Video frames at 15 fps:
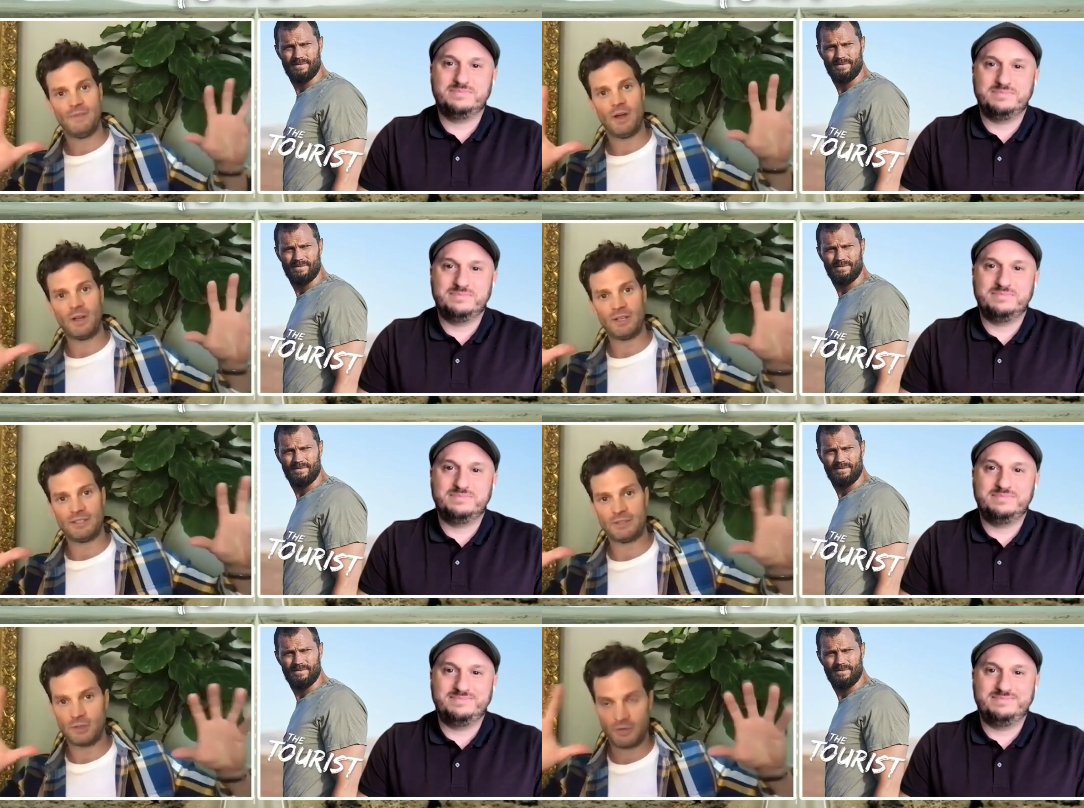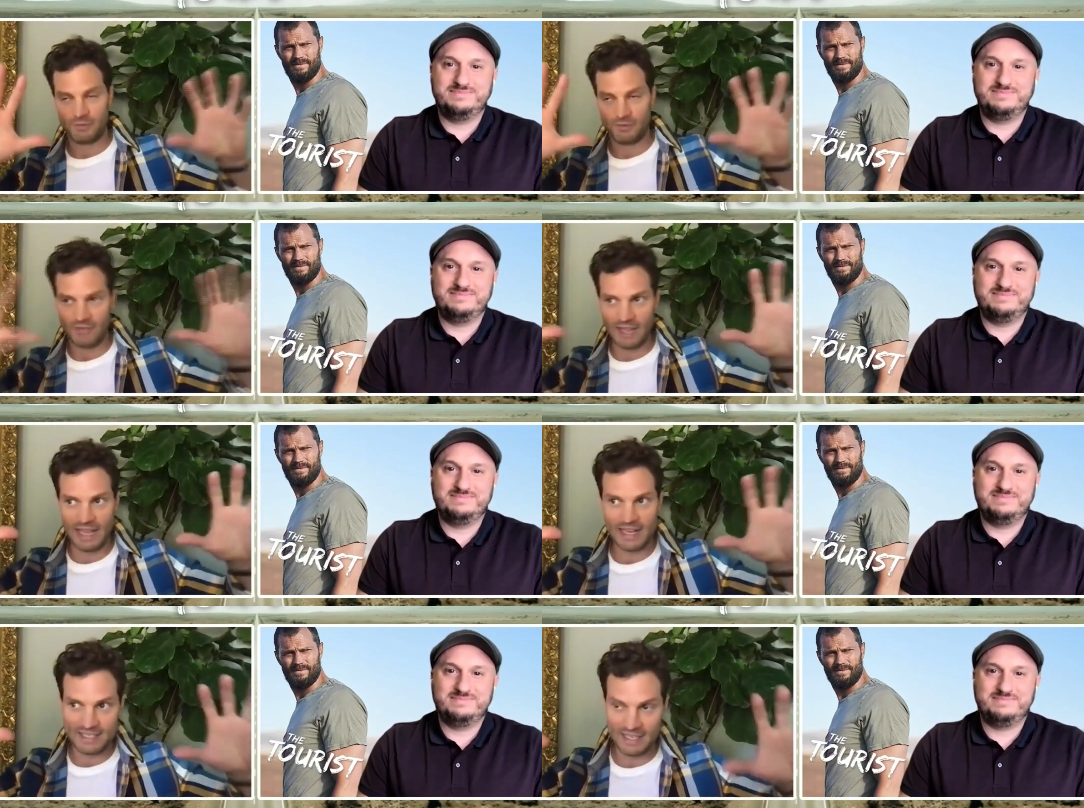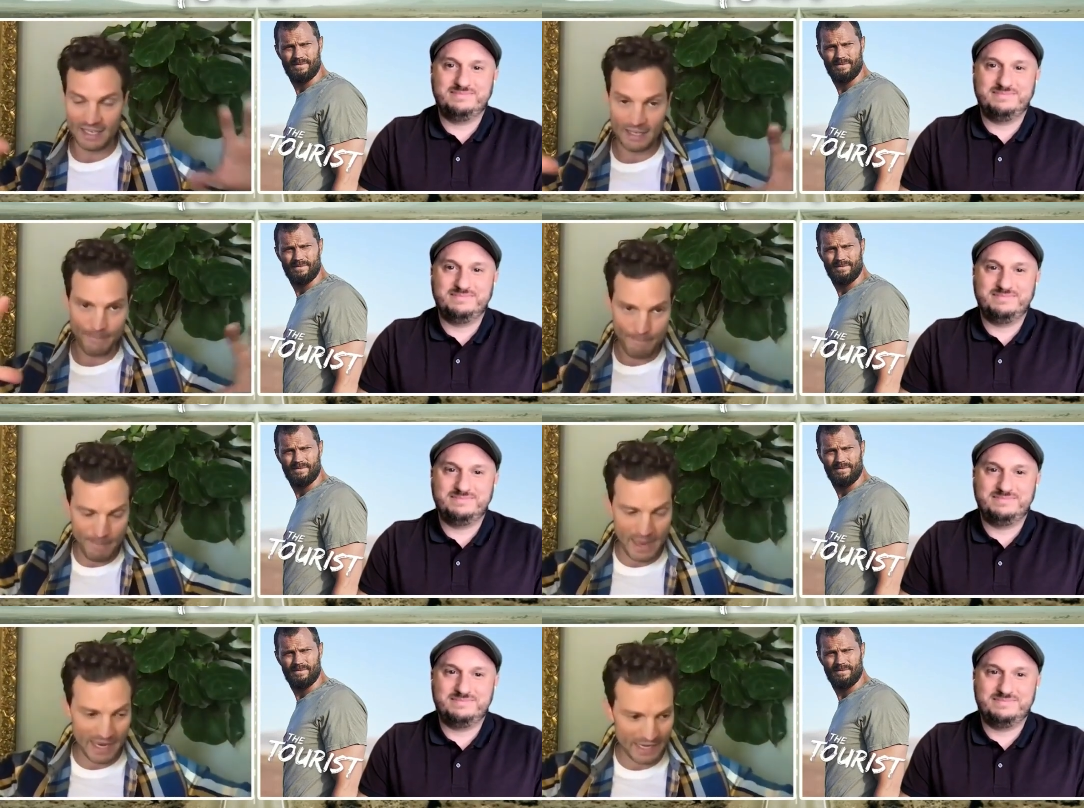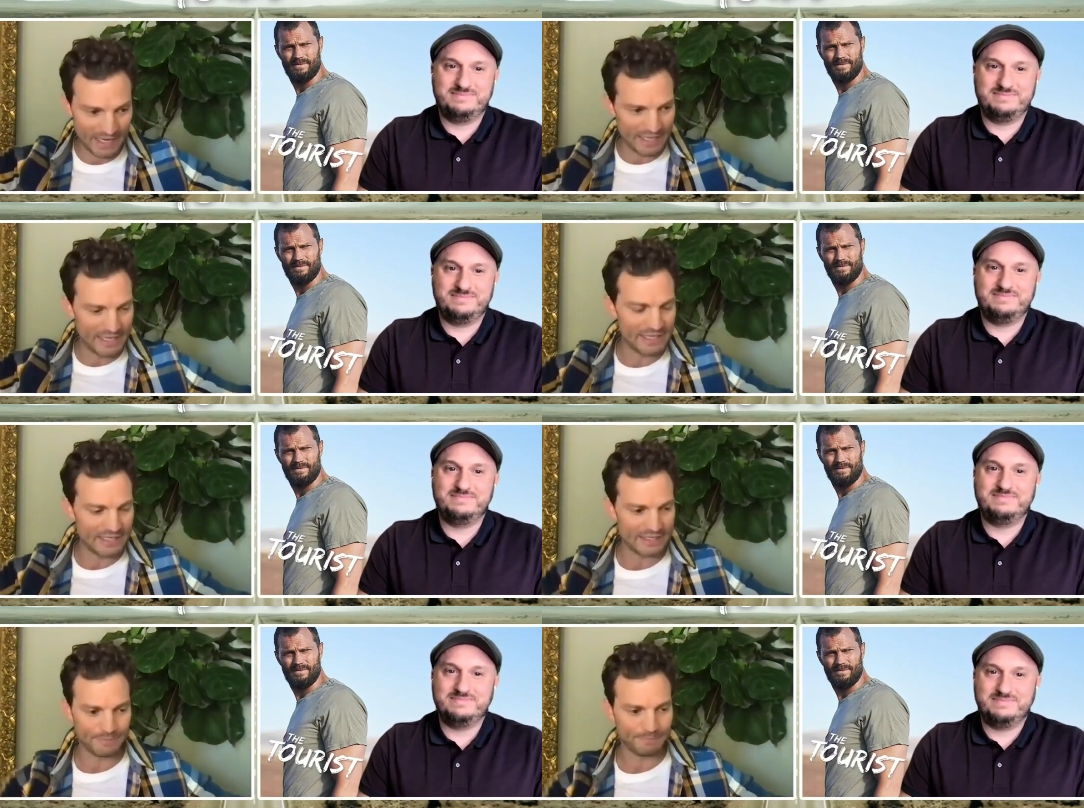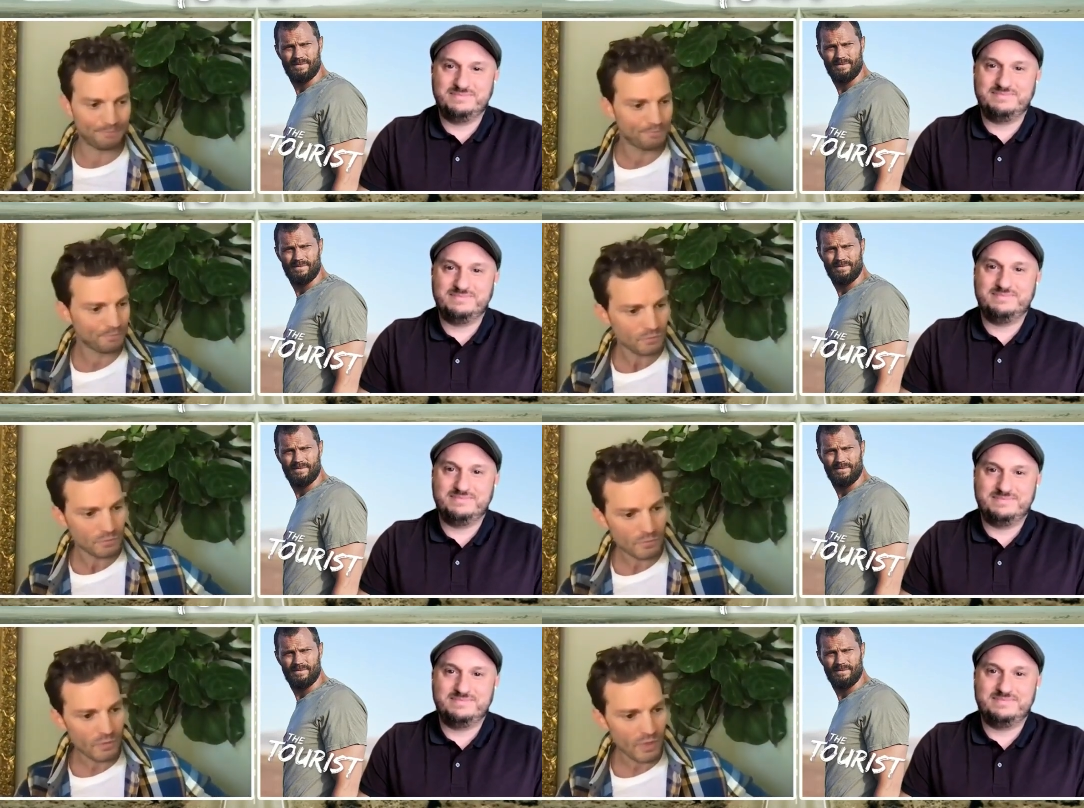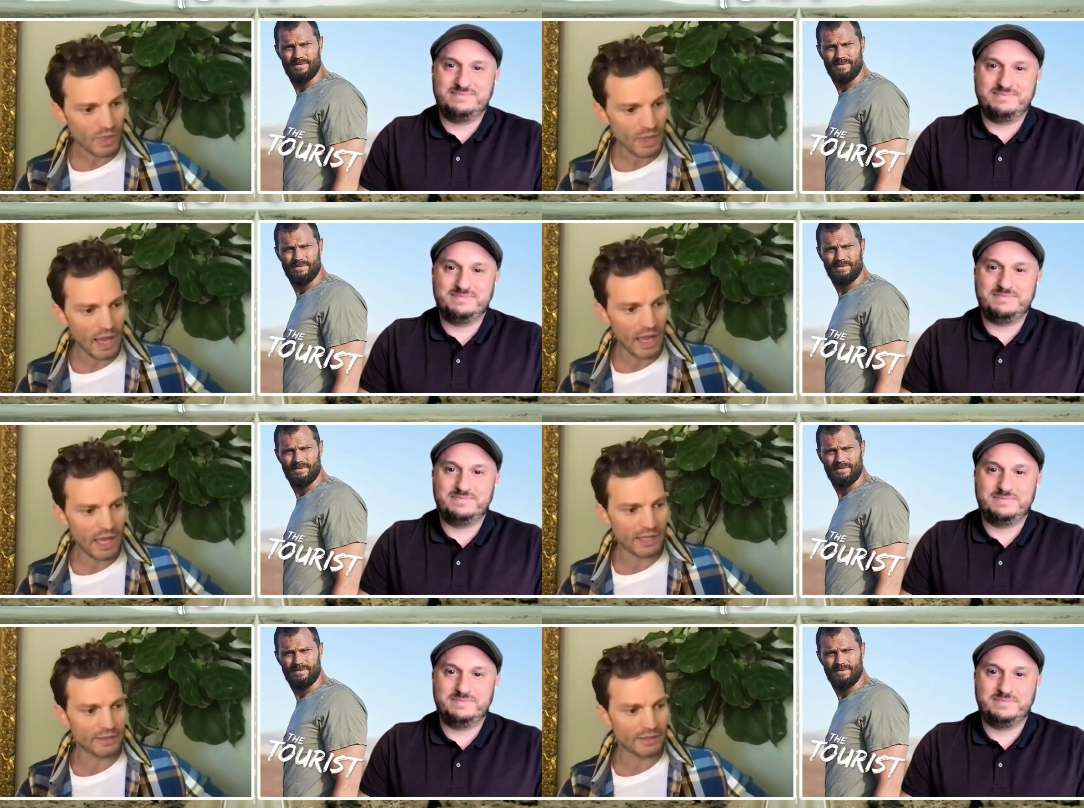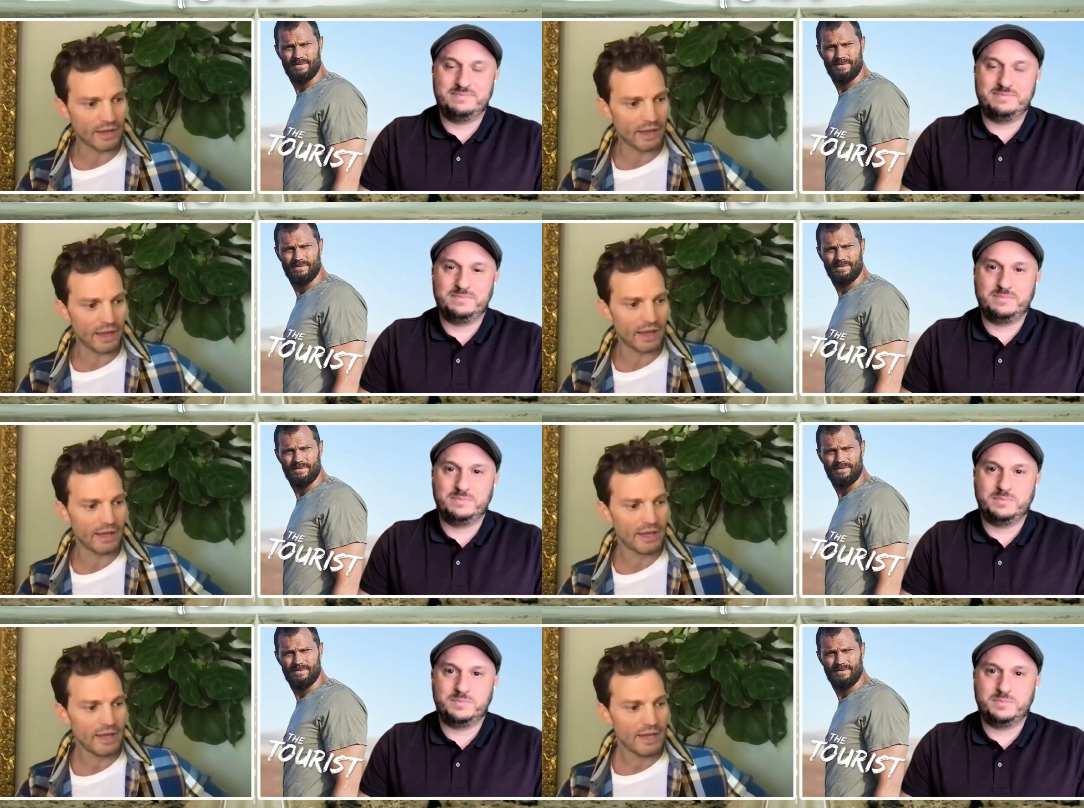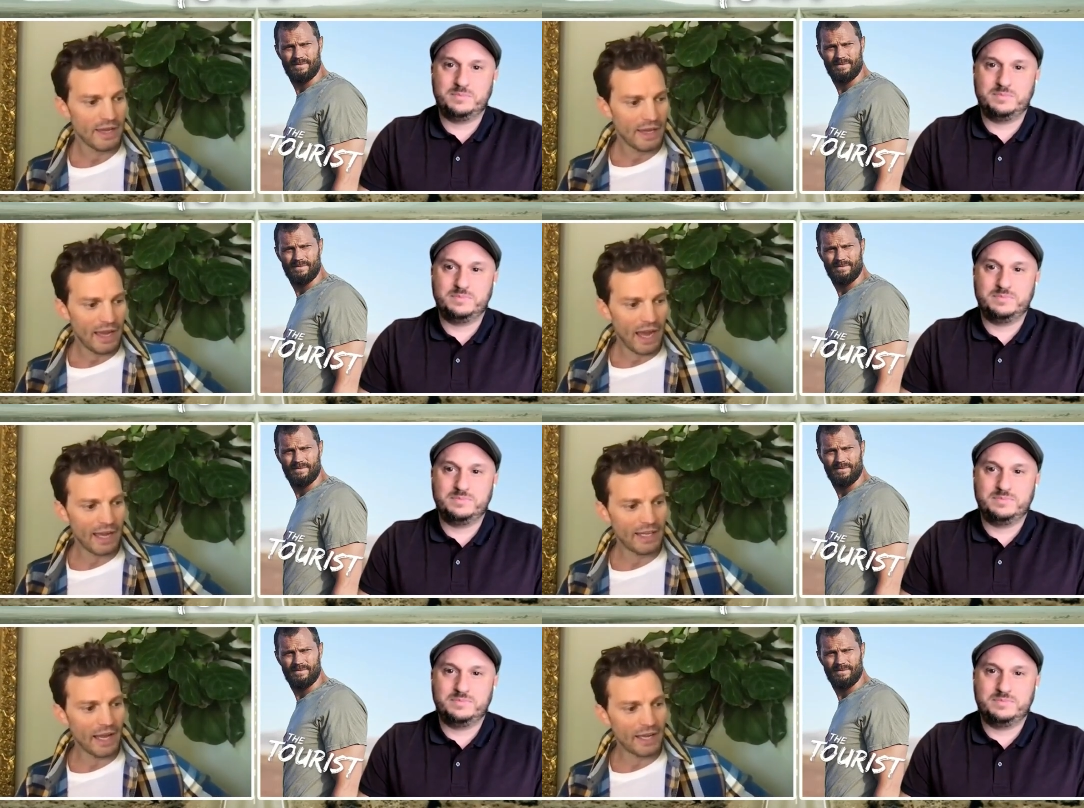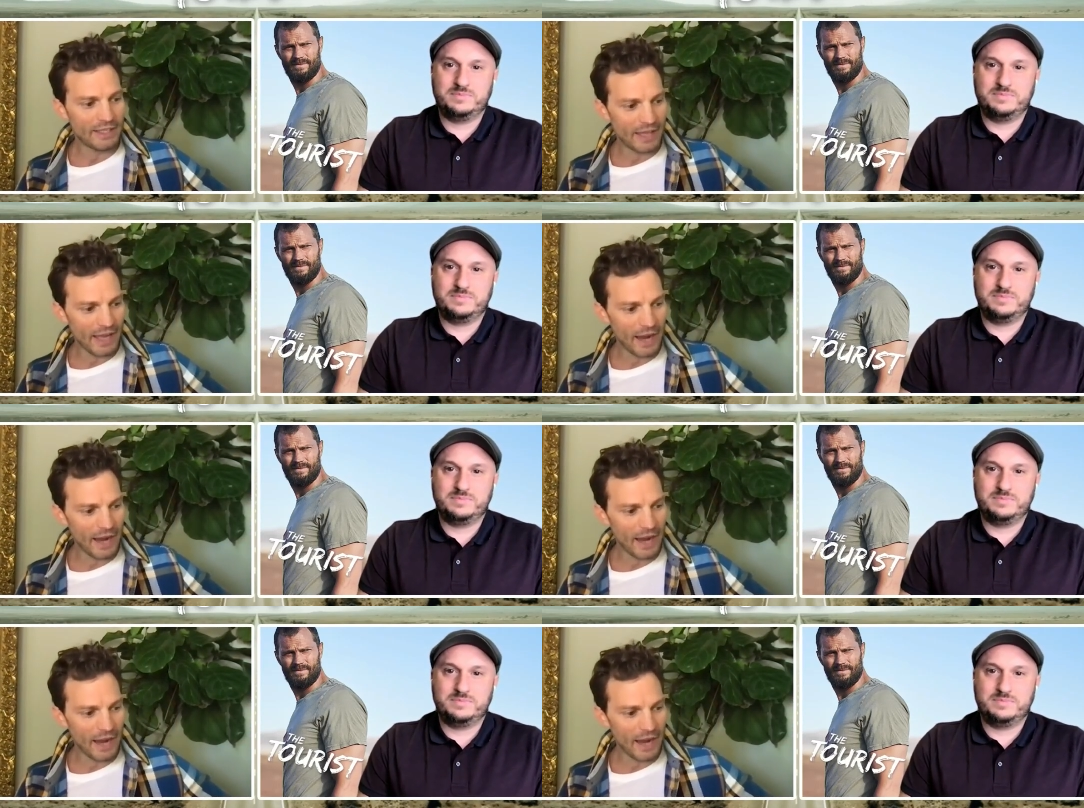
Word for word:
Speaker 1: how sort of desolate and big it is. And, and, uh, I, I,